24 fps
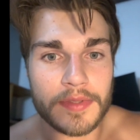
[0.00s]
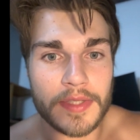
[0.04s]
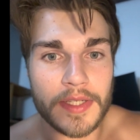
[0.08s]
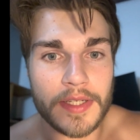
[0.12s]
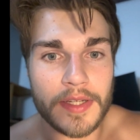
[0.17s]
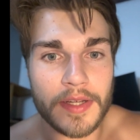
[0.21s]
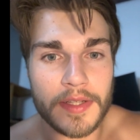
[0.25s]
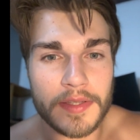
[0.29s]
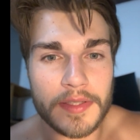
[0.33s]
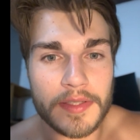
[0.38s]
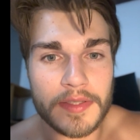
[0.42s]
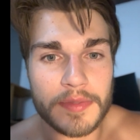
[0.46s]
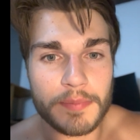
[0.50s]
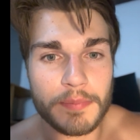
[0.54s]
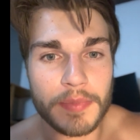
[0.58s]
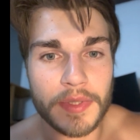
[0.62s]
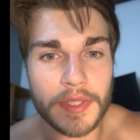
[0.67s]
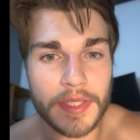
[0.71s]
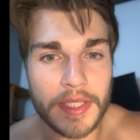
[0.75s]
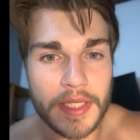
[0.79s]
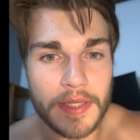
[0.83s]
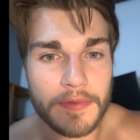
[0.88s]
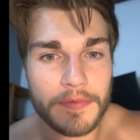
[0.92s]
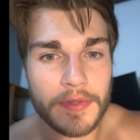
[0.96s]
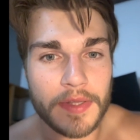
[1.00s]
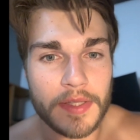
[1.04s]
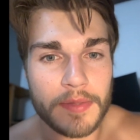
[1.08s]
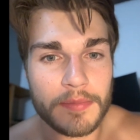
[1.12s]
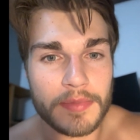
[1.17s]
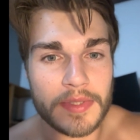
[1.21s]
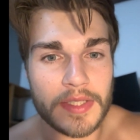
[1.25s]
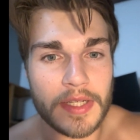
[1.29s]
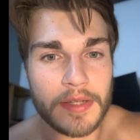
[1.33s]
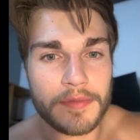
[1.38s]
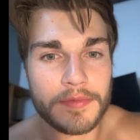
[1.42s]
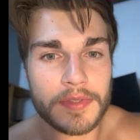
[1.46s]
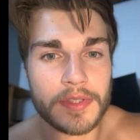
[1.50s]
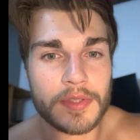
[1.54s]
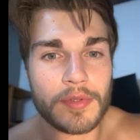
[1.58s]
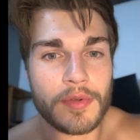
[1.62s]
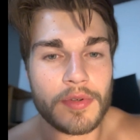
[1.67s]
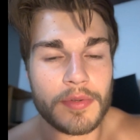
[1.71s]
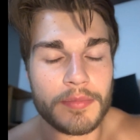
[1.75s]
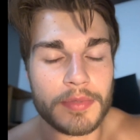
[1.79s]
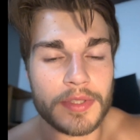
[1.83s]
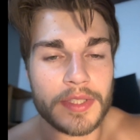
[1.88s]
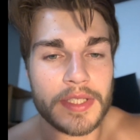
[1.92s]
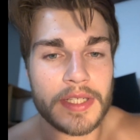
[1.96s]
They got this belief in themselves, this
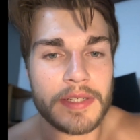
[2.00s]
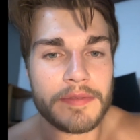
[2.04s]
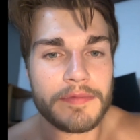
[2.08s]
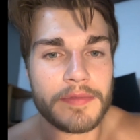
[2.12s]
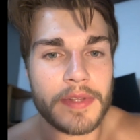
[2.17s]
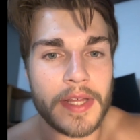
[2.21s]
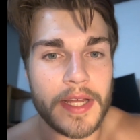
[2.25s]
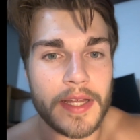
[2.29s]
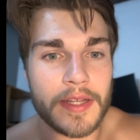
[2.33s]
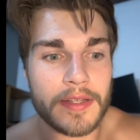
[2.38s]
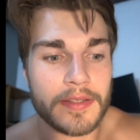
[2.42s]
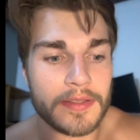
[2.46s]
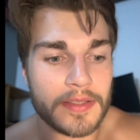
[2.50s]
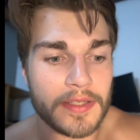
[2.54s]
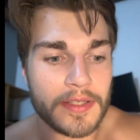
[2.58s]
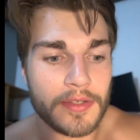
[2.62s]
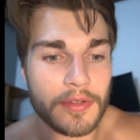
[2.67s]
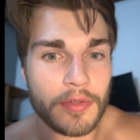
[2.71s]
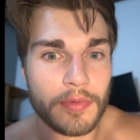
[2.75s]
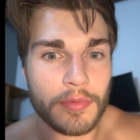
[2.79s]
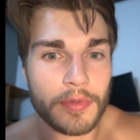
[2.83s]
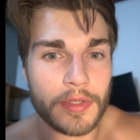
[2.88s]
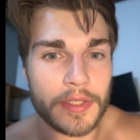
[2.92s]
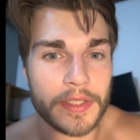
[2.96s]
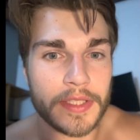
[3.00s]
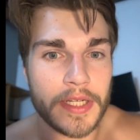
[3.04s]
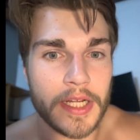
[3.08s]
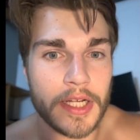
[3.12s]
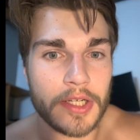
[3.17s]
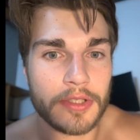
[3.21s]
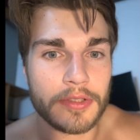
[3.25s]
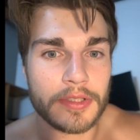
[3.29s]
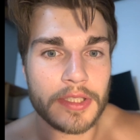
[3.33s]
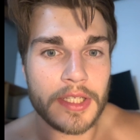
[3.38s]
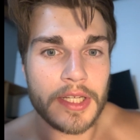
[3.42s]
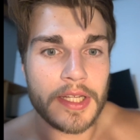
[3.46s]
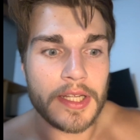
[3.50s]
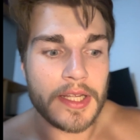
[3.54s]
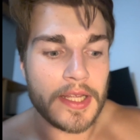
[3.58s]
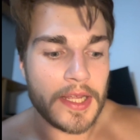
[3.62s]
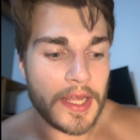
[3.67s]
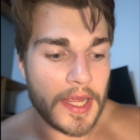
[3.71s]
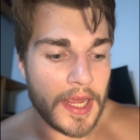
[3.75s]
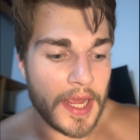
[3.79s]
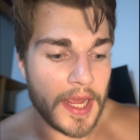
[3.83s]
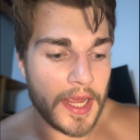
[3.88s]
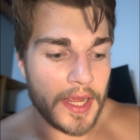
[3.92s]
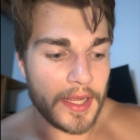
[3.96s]
core belief that it'll work out,
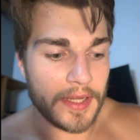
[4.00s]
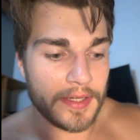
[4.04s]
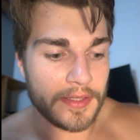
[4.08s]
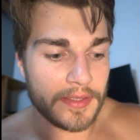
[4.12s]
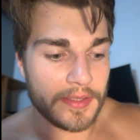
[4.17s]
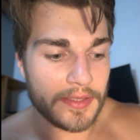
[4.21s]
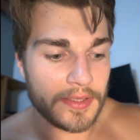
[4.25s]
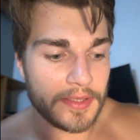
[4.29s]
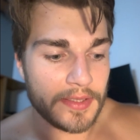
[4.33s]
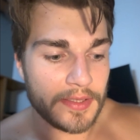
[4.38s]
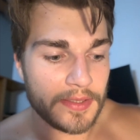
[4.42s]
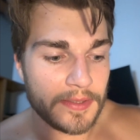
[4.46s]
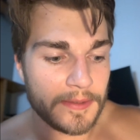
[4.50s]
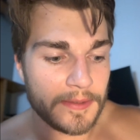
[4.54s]
and